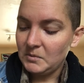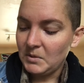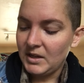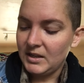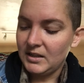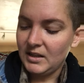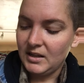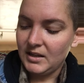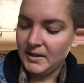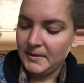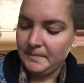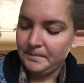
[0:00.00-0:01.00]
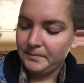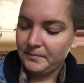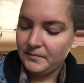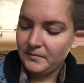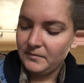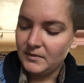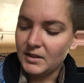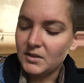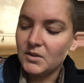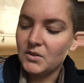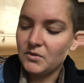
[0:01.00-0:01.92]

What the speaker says: one's